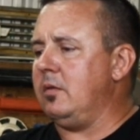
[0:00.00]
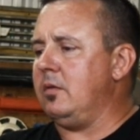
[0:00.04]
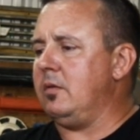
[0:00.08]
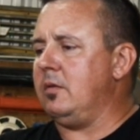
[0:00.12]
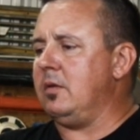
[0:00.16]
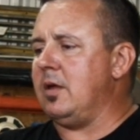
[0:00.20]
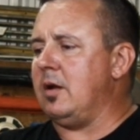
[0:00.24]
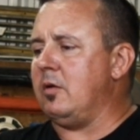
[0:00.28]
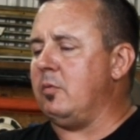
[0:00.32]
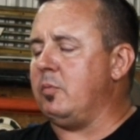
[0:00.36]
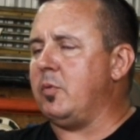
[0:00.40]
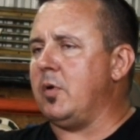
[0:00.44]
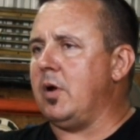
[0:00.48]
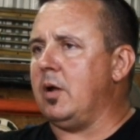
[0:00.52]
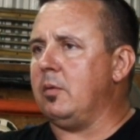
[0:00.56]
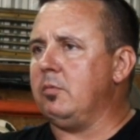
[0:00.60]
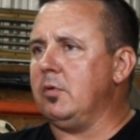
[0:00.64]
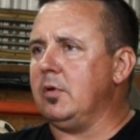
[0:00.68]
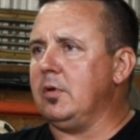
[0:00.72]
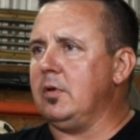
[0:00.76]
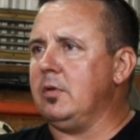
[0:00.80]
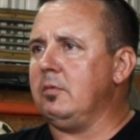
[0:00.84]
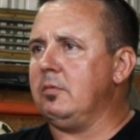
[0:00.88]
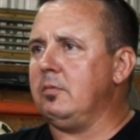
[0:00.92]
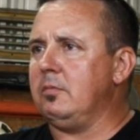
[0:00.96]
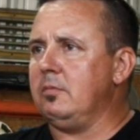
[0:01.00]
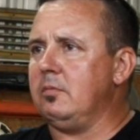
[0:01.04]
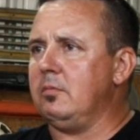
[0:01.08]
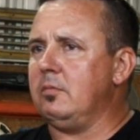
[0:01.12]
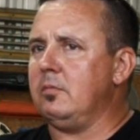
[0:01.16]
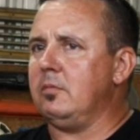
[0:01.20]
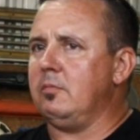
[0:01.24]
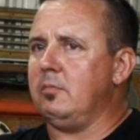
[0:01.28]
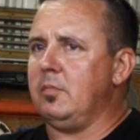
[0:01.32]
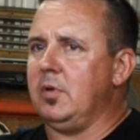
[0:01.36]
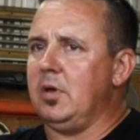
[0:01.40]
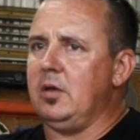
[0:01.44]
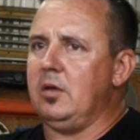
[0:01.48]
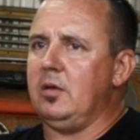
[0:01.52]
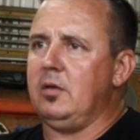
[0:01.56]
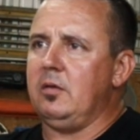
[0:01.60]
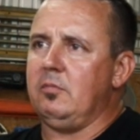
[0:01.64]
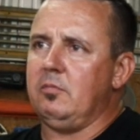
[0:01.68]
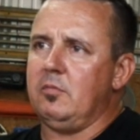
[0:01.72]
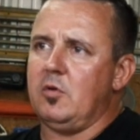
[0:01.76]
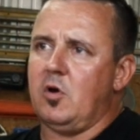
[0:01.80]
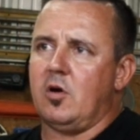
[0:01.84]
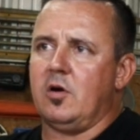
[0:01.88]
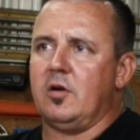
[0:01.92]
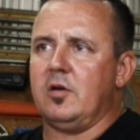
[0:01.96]
that'll probably be
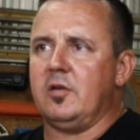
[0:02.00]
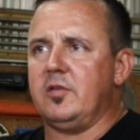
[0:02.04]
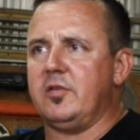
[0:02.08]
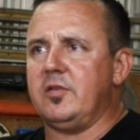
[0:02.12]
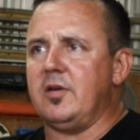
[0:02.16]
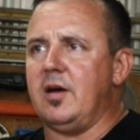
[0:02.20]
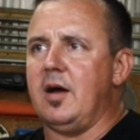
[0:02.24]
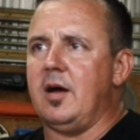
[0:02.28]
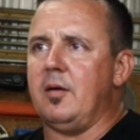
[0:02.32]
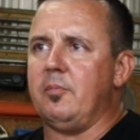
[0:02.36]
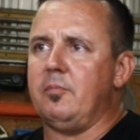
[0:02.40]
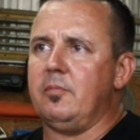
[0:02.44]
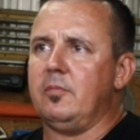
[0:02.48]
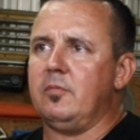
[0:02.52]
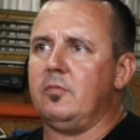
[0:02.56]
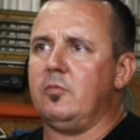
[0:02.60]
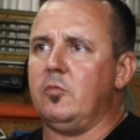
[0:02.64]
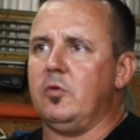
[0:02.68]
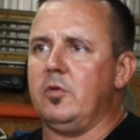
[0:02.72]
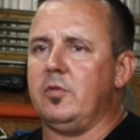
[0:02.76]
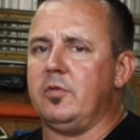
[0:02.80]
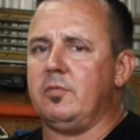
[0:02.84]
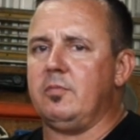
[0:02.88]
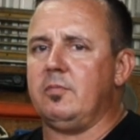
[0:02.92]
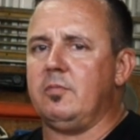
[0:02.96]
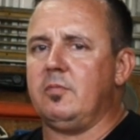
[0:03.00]
hard to top with